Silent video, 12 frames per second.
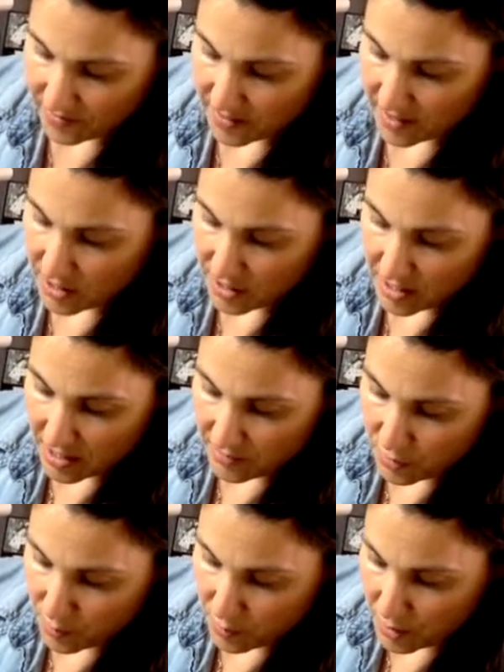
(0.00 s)
And you didn't have
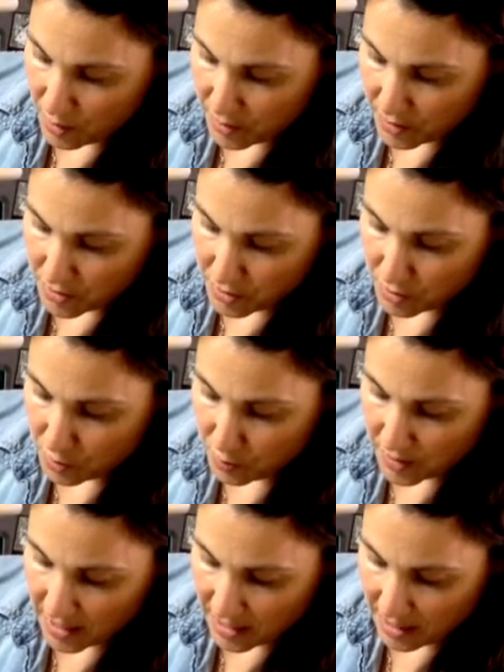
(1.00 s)
to worry about
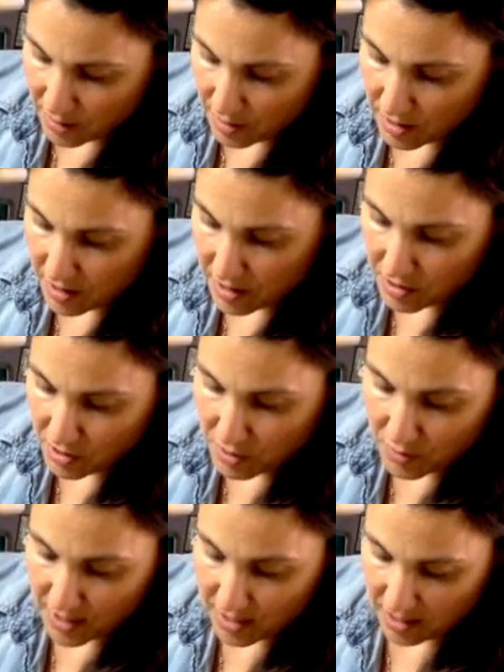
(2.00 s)
scooping it out and
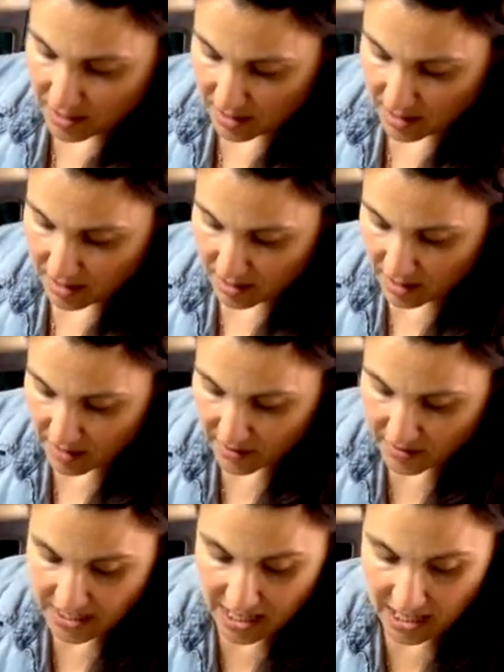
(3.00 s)
doing it
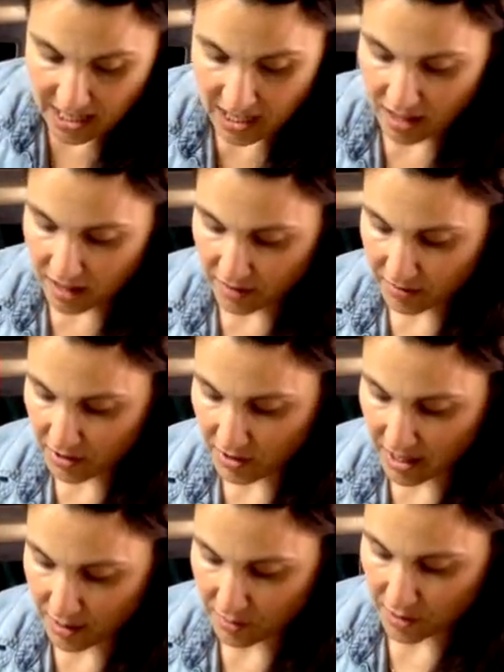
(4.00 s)
and then taking it off of your
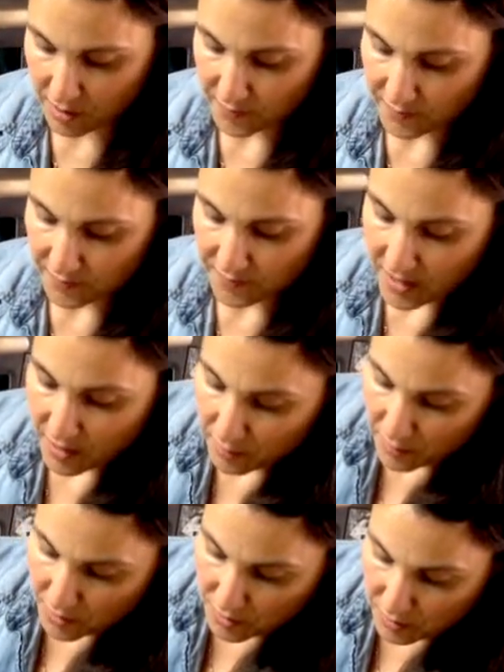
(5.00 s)
counter.
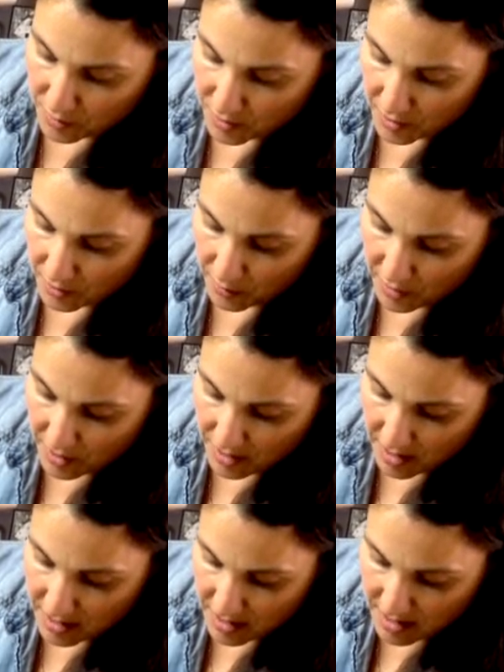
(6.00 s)
I'm going to do another one.
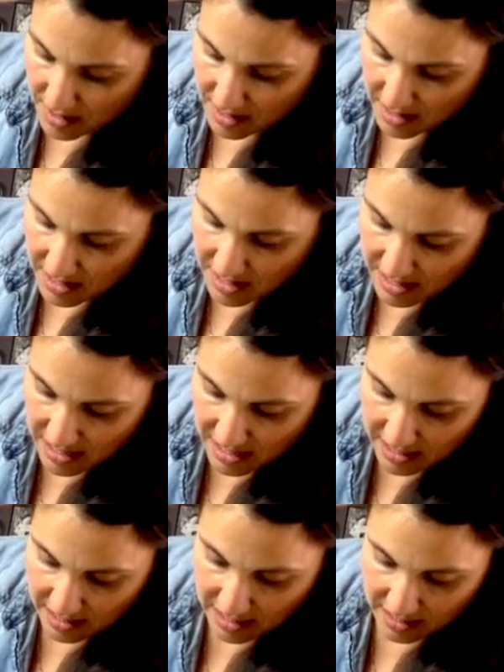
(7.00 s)

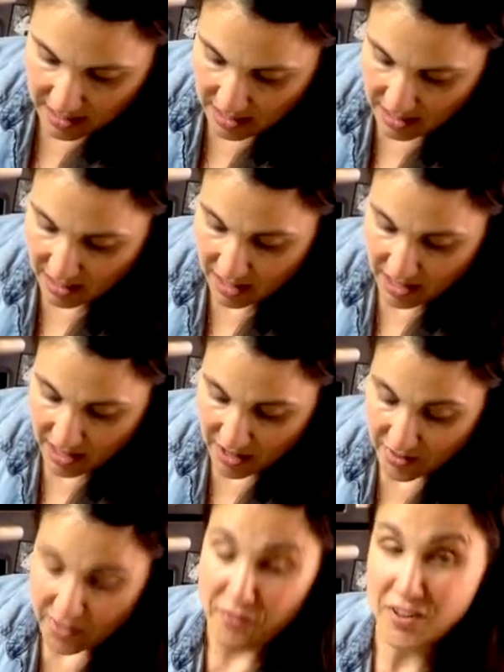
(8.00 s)
Like that.
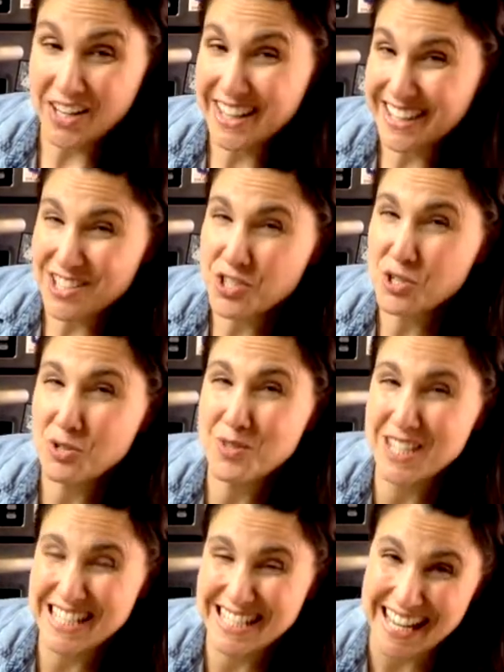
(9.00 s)
The funny thing is you can do
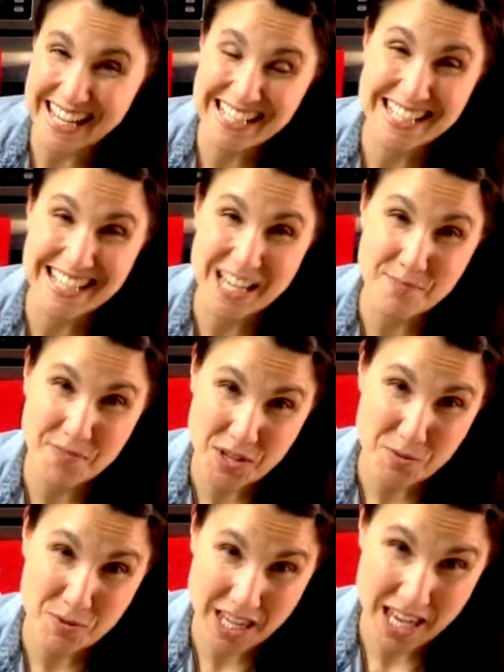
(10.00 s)
the exact same thing
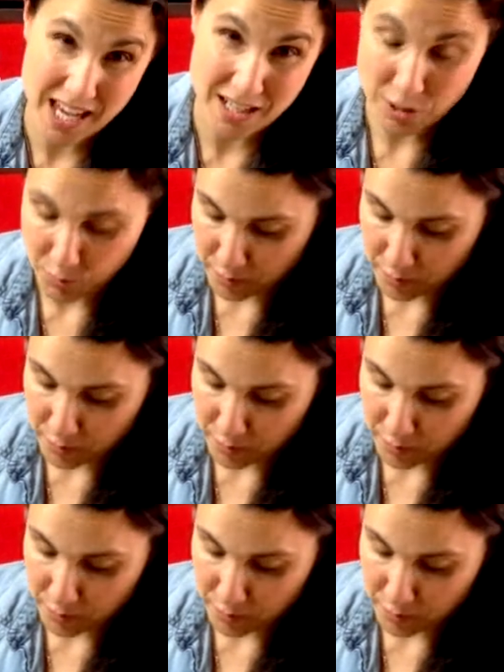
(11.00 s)
with cantaloupe.